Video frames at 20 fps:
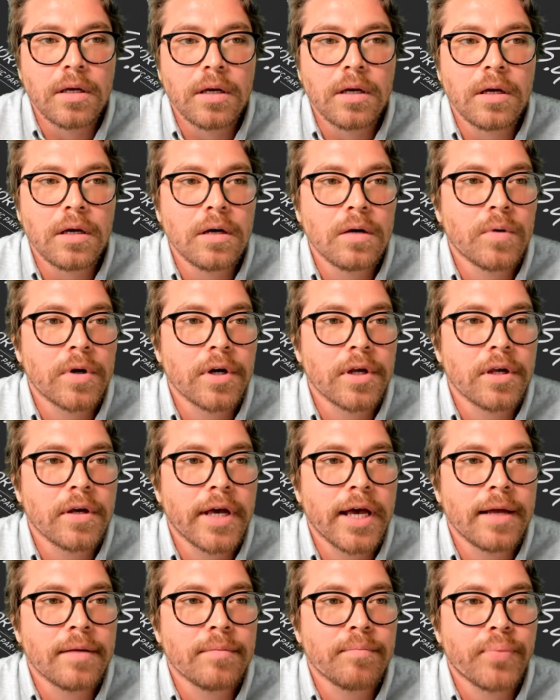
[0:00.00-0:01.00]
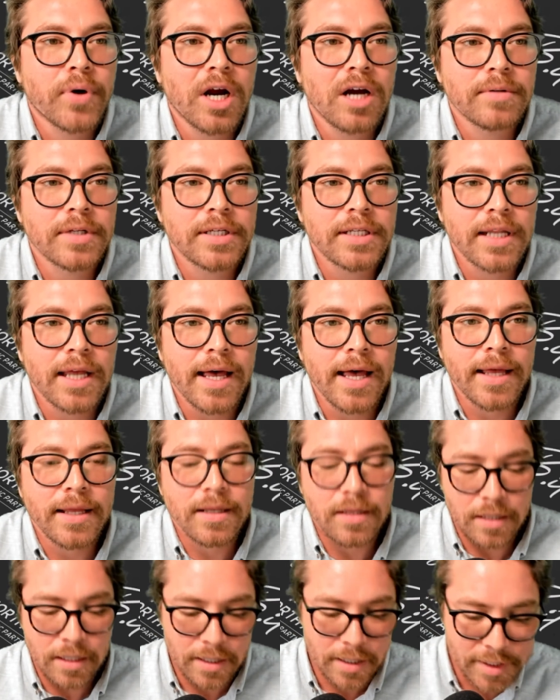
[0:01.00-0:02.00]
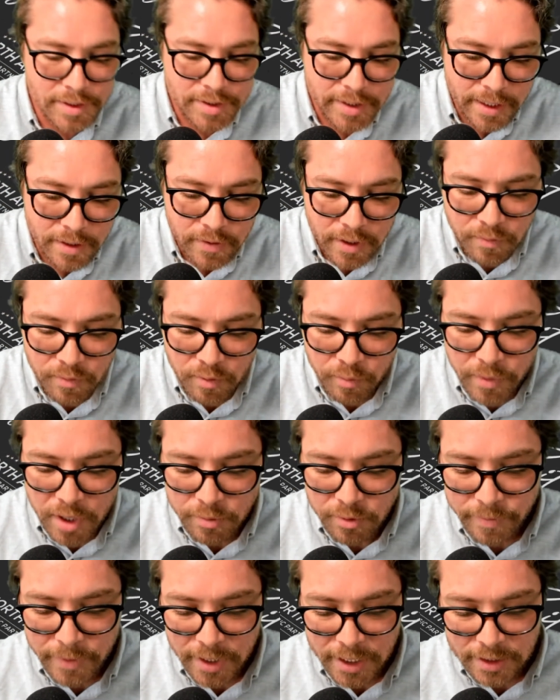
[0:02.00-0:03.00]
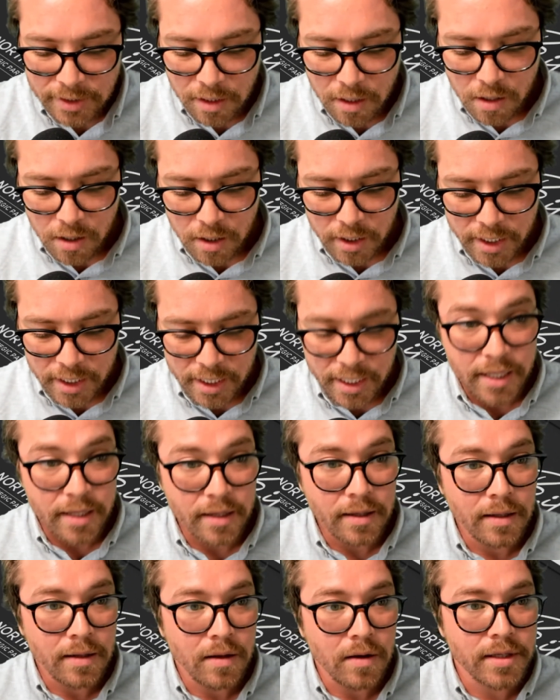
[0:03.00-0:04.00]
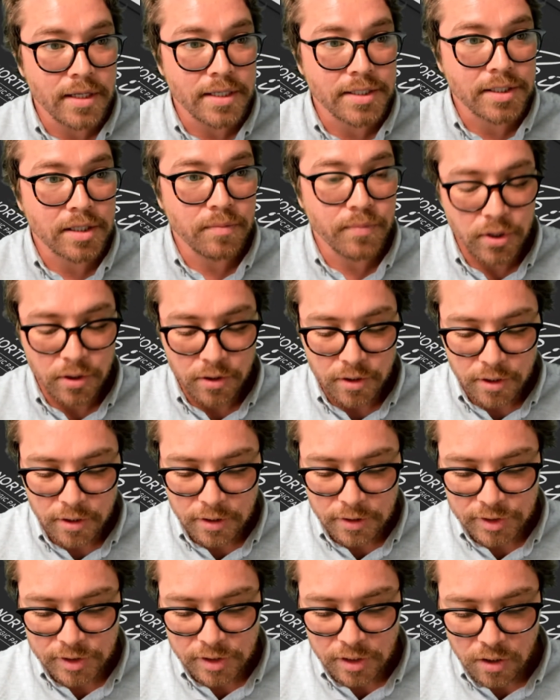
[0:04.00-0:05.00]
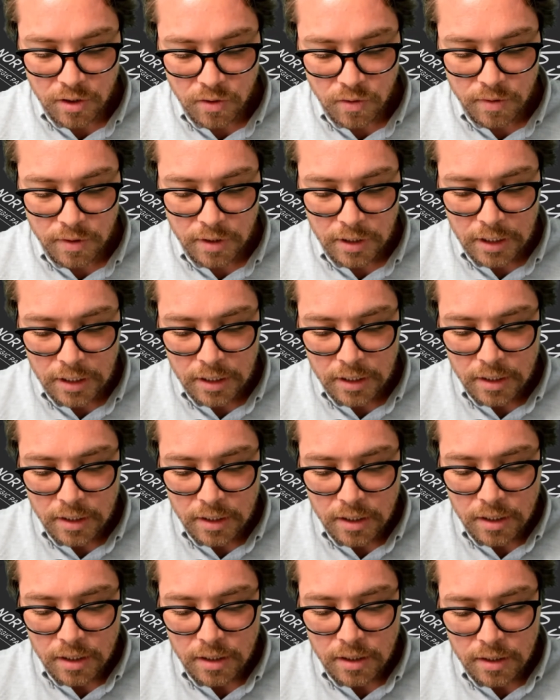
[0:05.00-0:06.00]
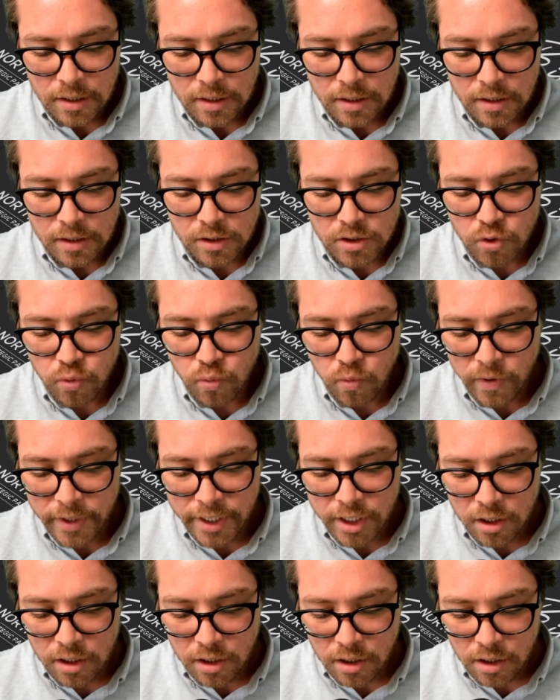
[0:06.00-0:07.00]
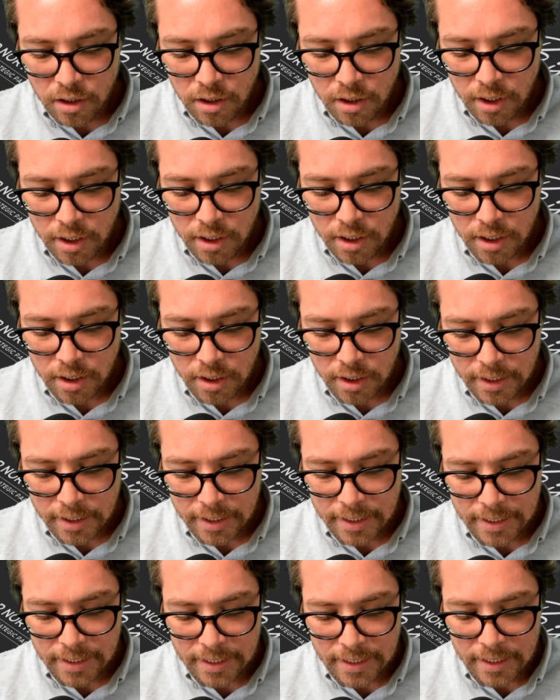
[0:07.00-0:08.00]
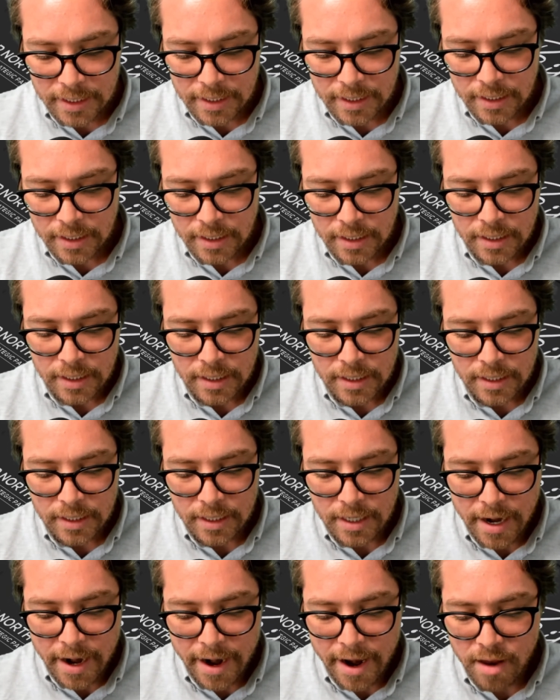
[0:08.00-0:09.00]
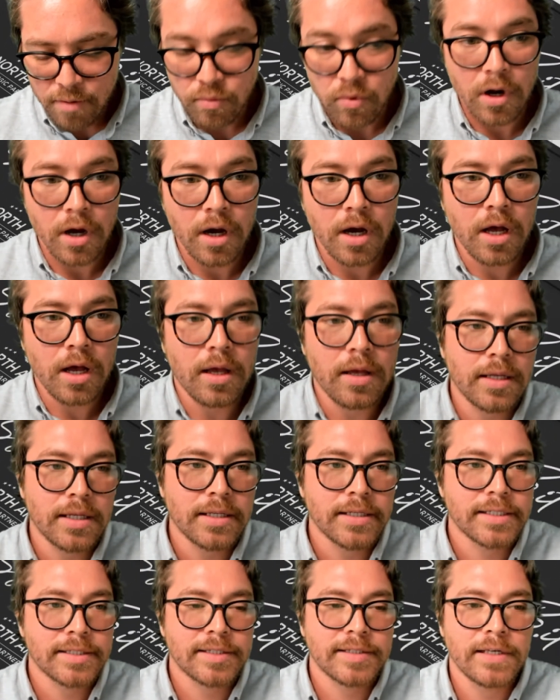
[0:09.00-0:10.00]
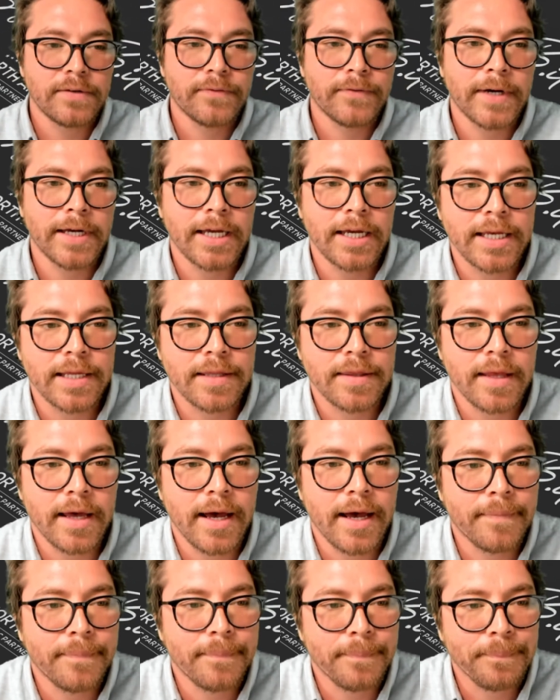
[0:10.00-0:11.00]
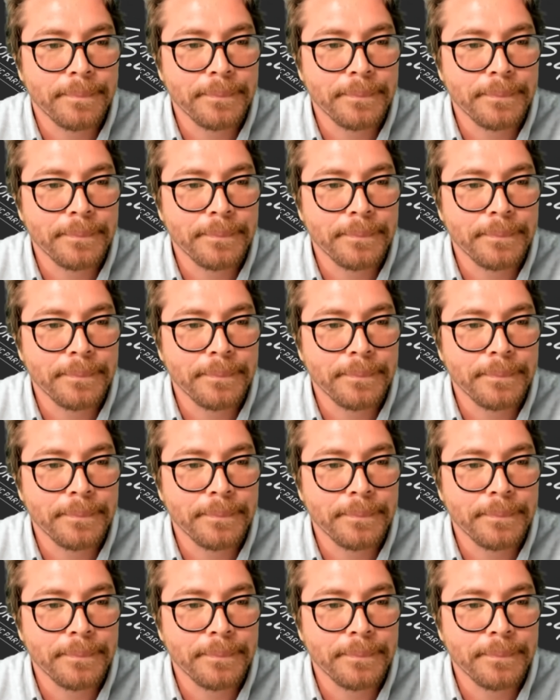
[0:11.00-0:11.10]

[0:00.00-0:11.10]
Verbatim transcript: Uh, where you at? Probably not, because I don't even remember my login on this computer. So Twitter, Nebra. Let's see if I can get that.